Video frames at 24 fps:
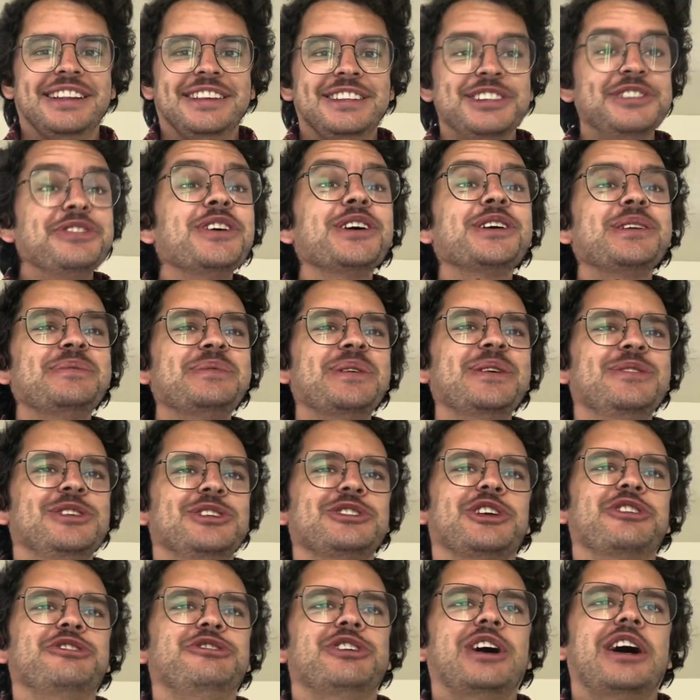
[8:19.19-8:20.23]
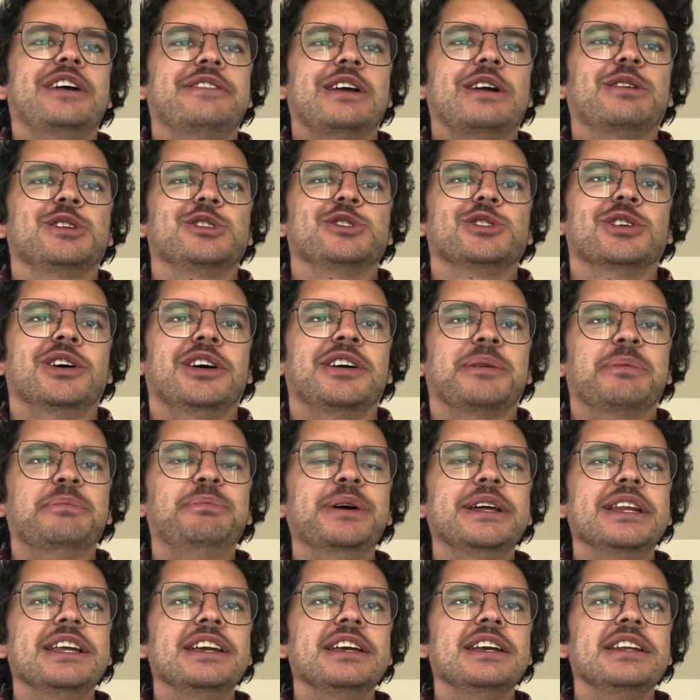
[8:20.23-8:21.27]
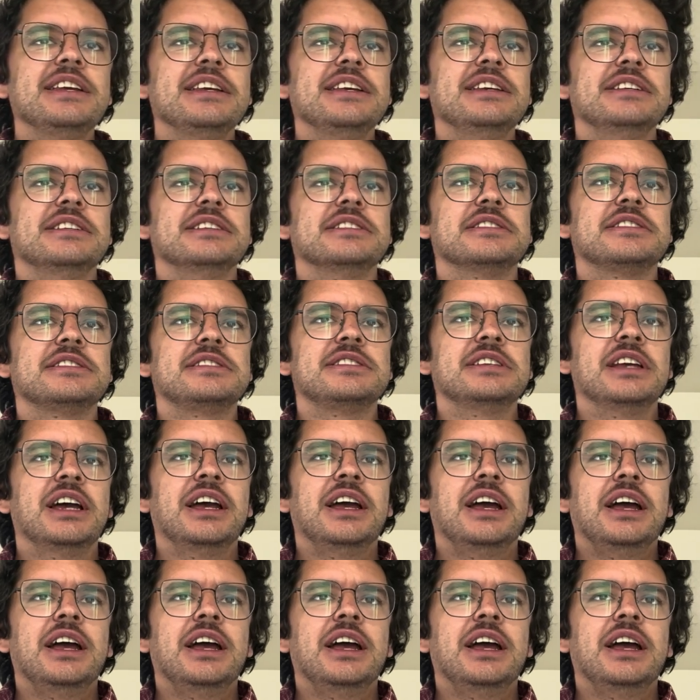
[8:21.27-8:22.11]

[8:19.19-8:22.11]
This fucking movie is like 5 hours long, but it is